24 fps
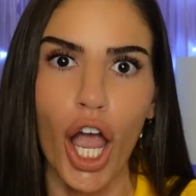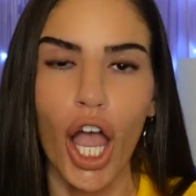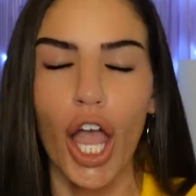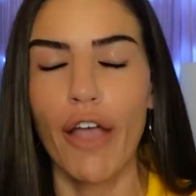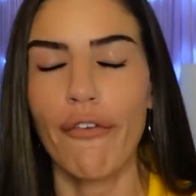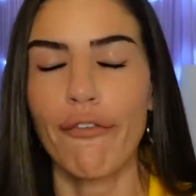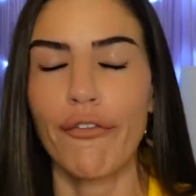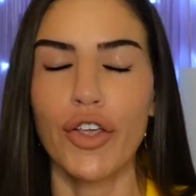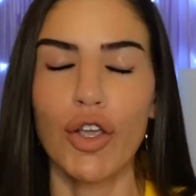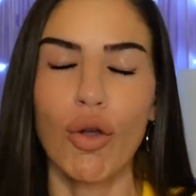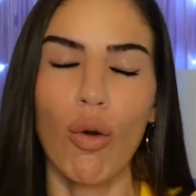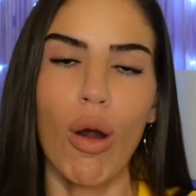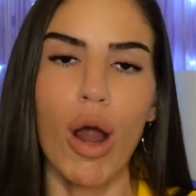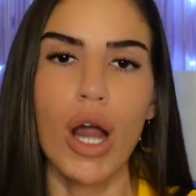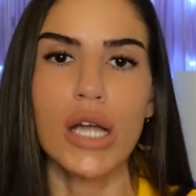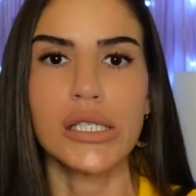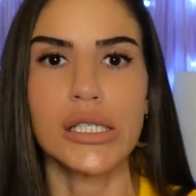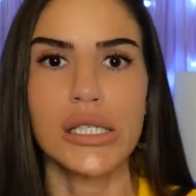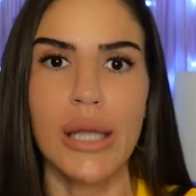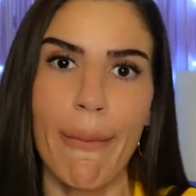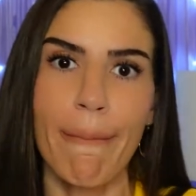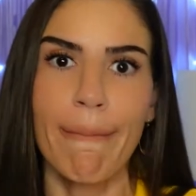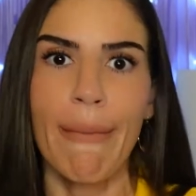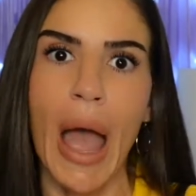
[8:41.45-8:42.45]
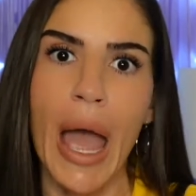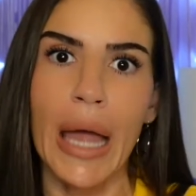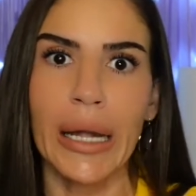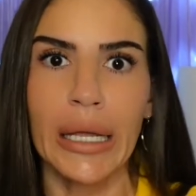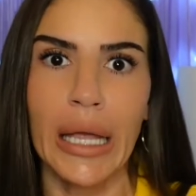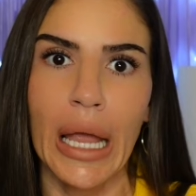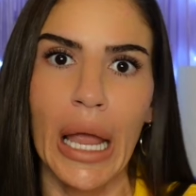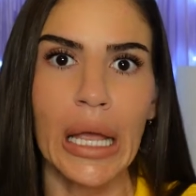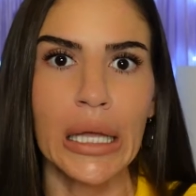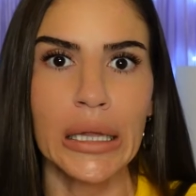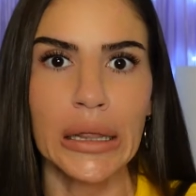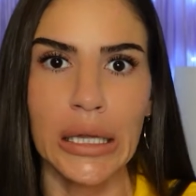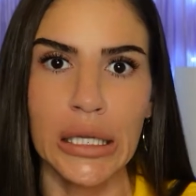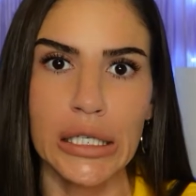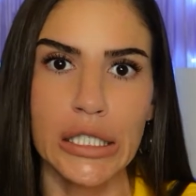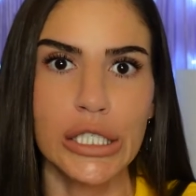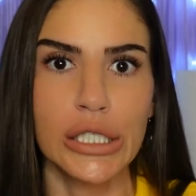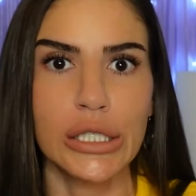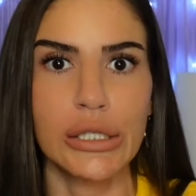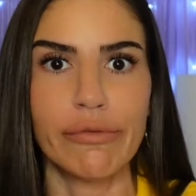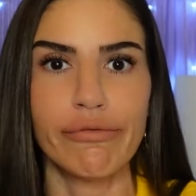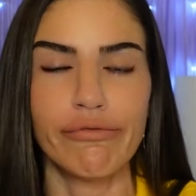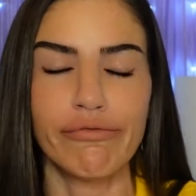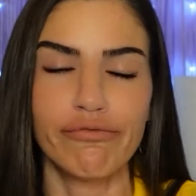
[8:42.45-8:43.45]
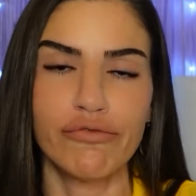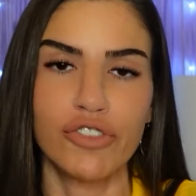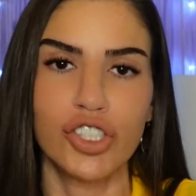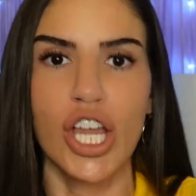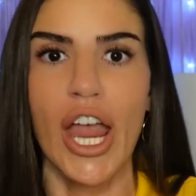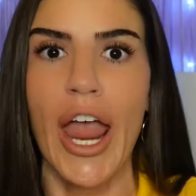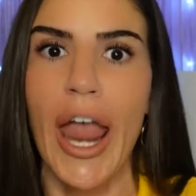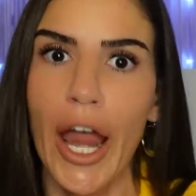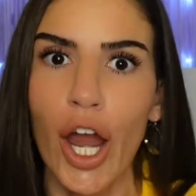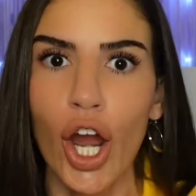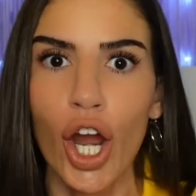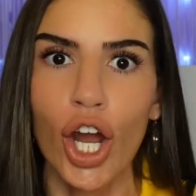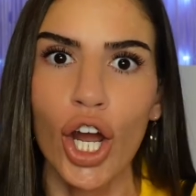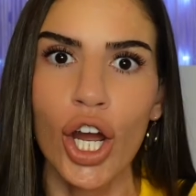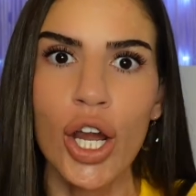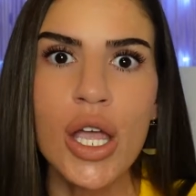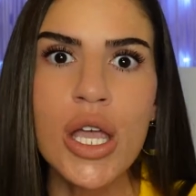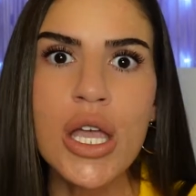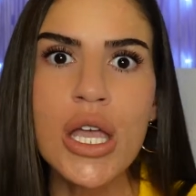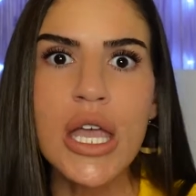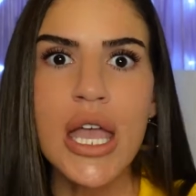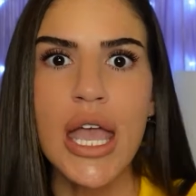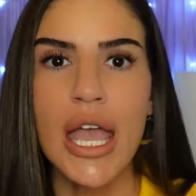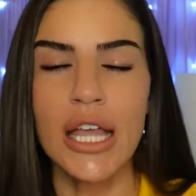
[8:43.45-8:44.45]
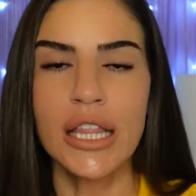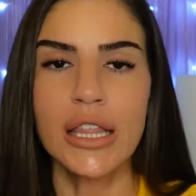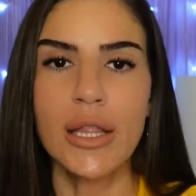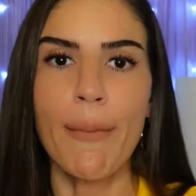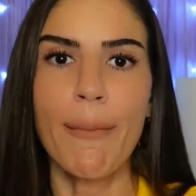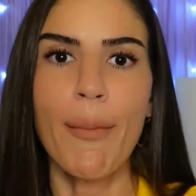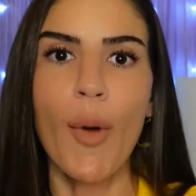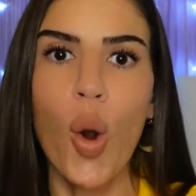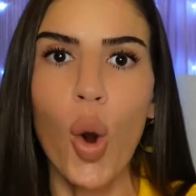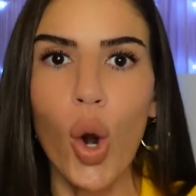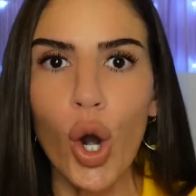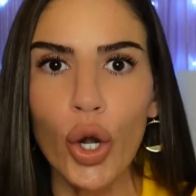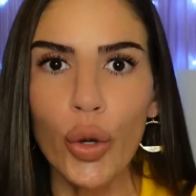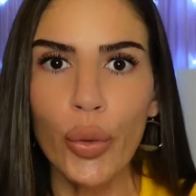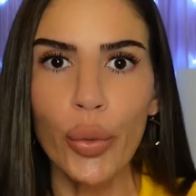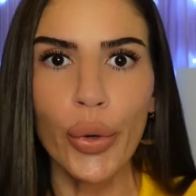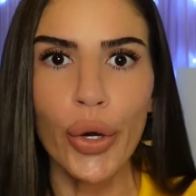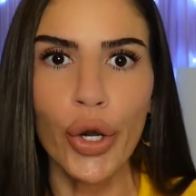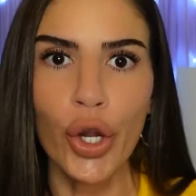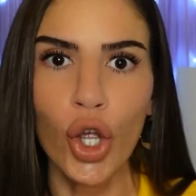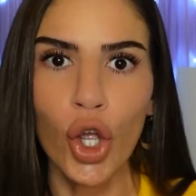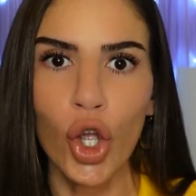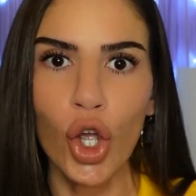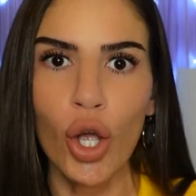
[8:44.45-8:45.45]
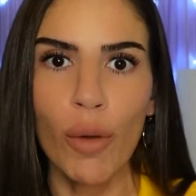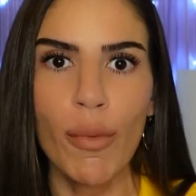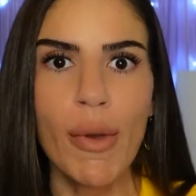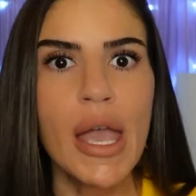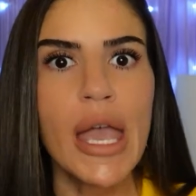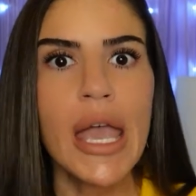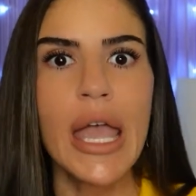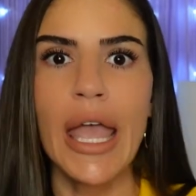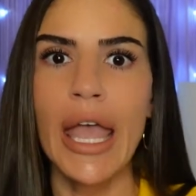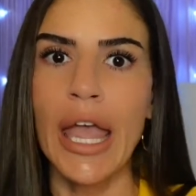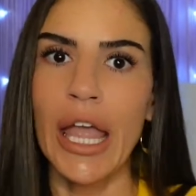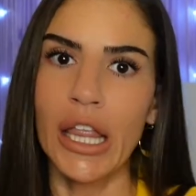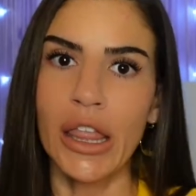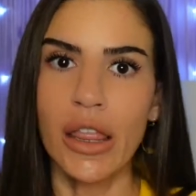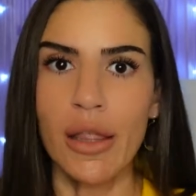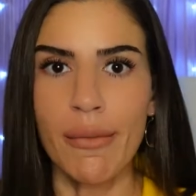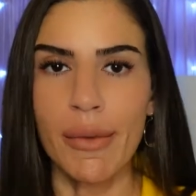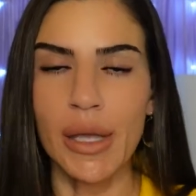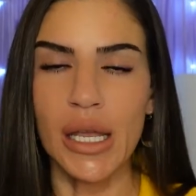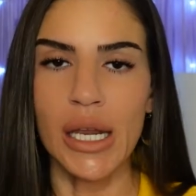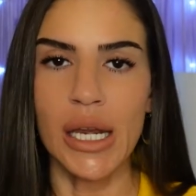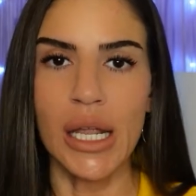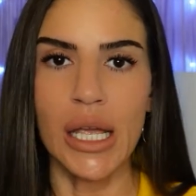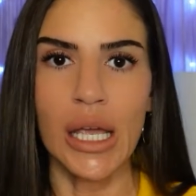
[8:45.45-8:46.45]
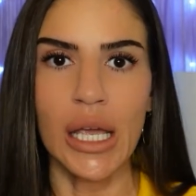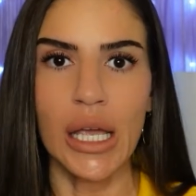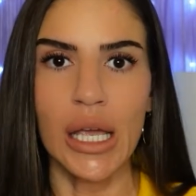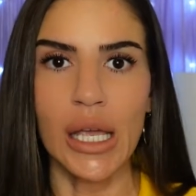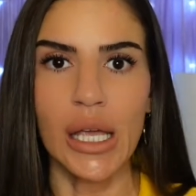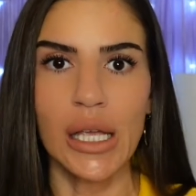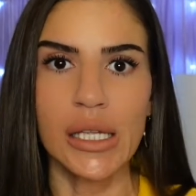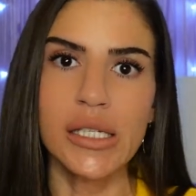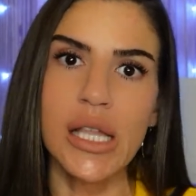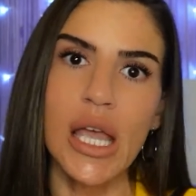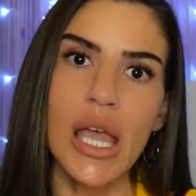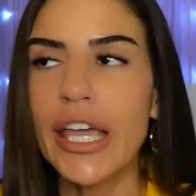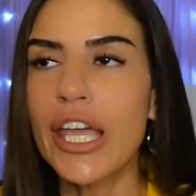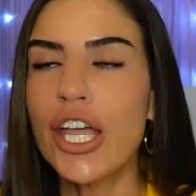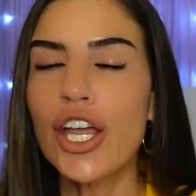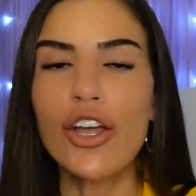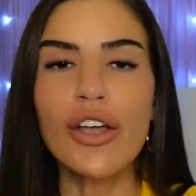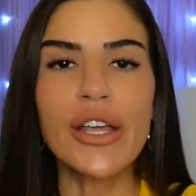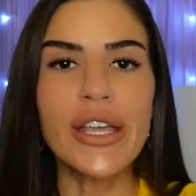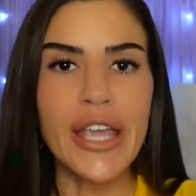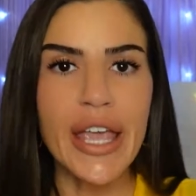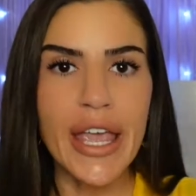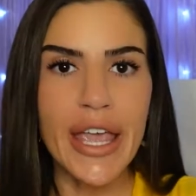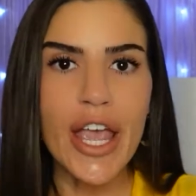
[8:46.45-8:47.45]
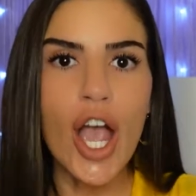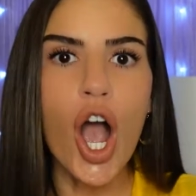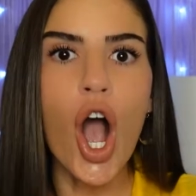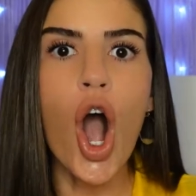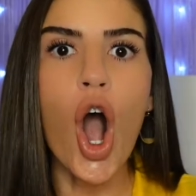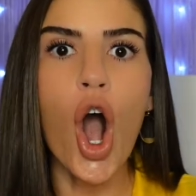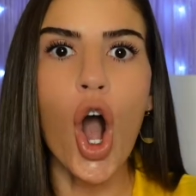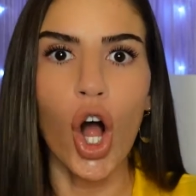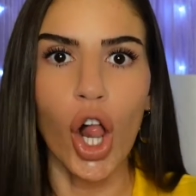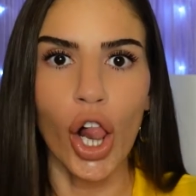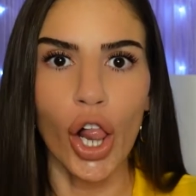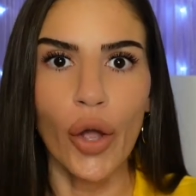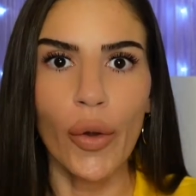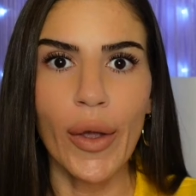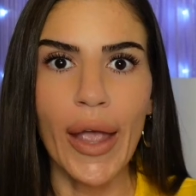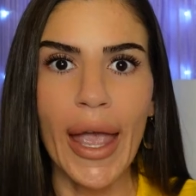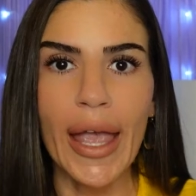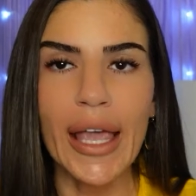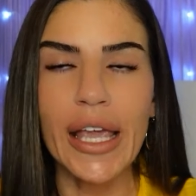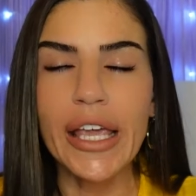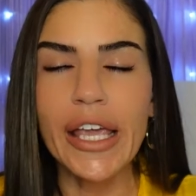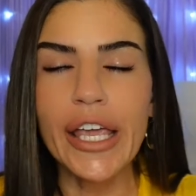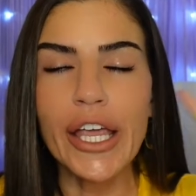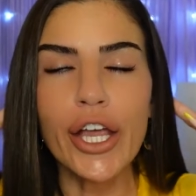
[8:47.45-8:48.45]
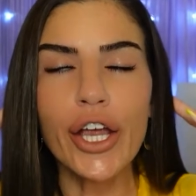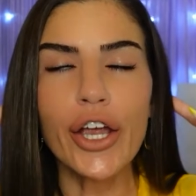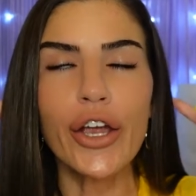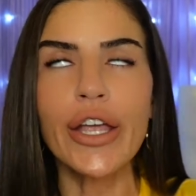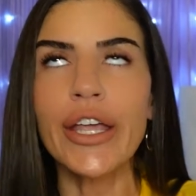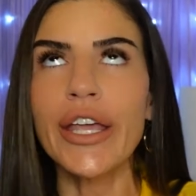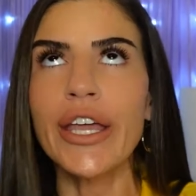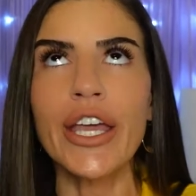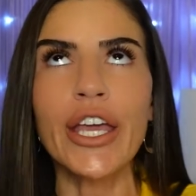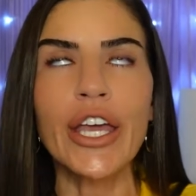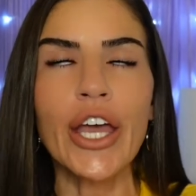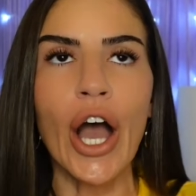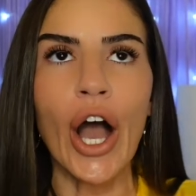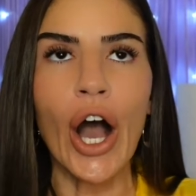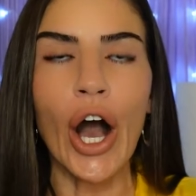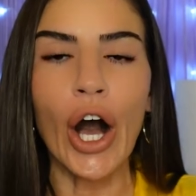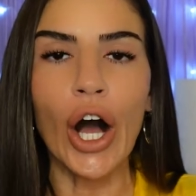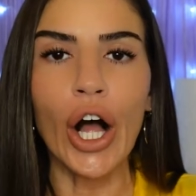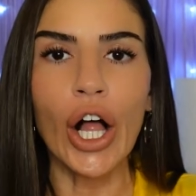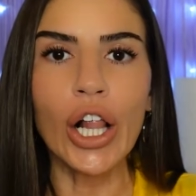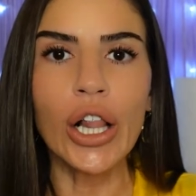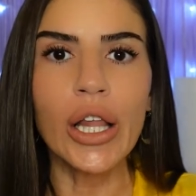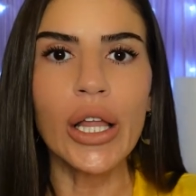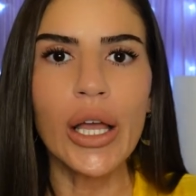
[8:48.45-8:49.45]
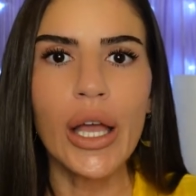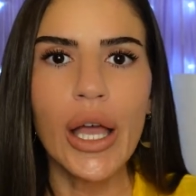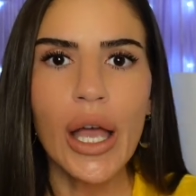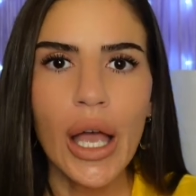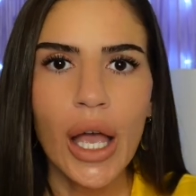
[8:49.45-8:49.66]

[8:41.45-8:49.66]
If you are somebody in the chair in the boardroom, in the meetings, hear ye all, okay? Hear ye all.